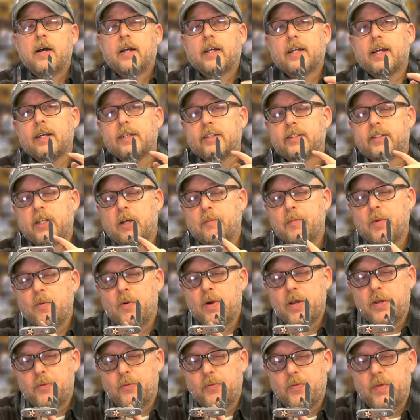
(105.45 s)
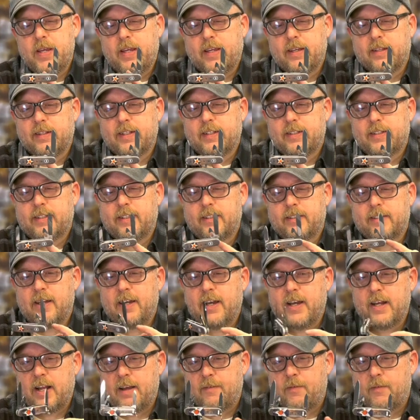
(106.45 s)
Guys, tell me what you think of this design.